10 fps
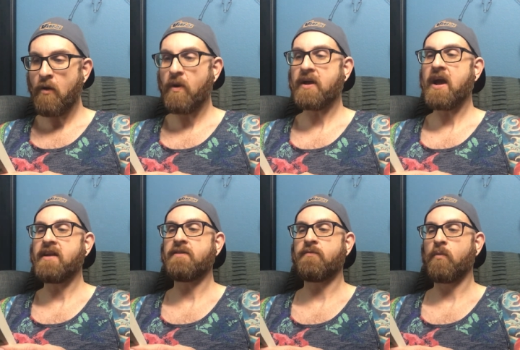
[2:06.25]
What
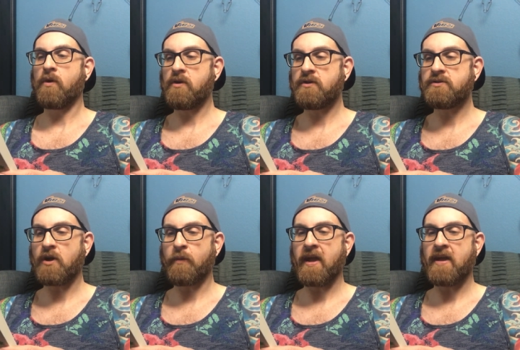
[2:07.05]
kind of world
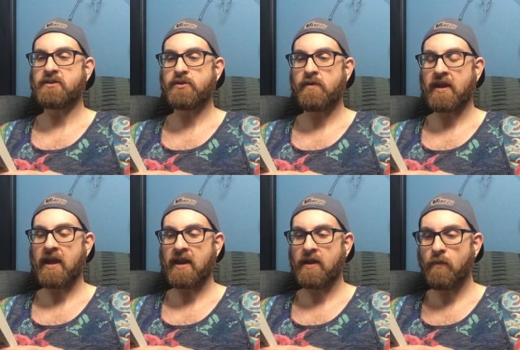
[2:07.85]
are we entering
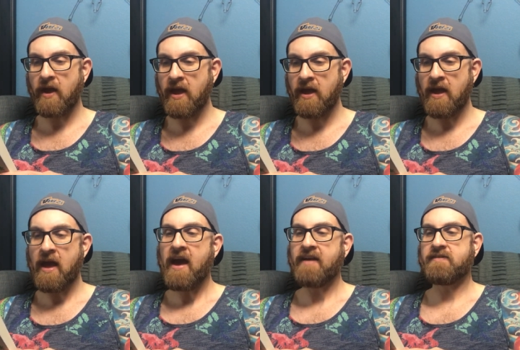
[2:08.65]
anyway?
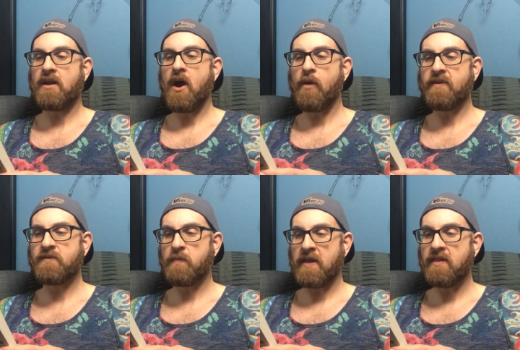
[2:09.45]
Has it
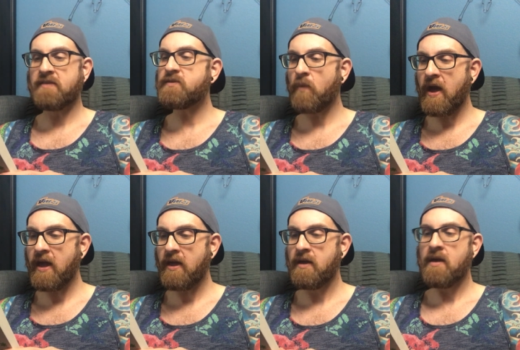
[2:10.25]
always been this
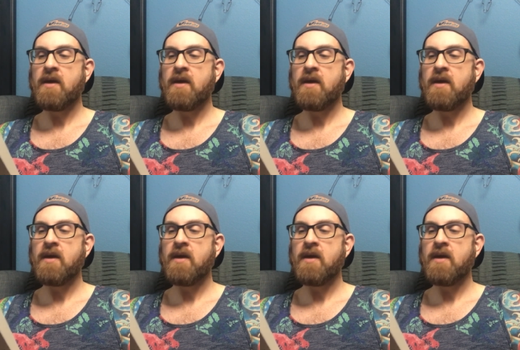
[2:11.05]
way?